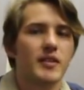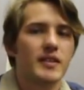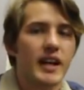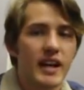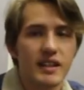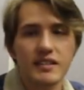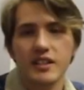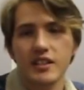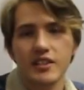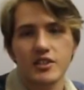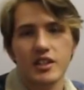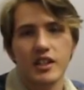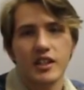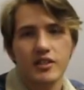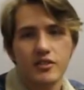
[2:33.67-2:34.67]
That is going to
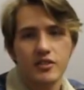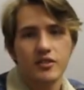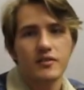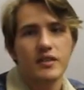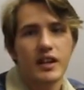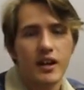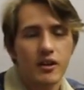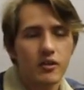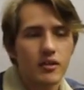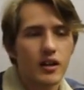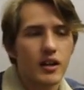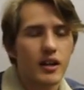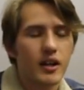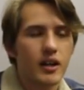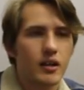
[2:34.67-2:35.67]
change now.
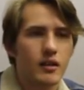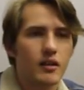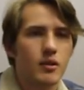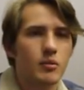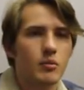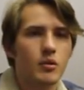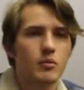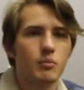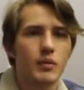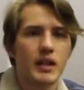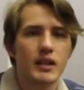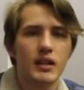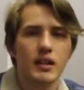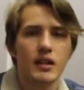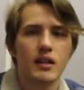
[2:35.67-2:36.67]
I am
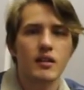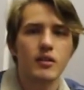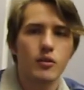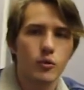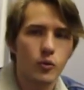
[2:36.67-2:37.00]
making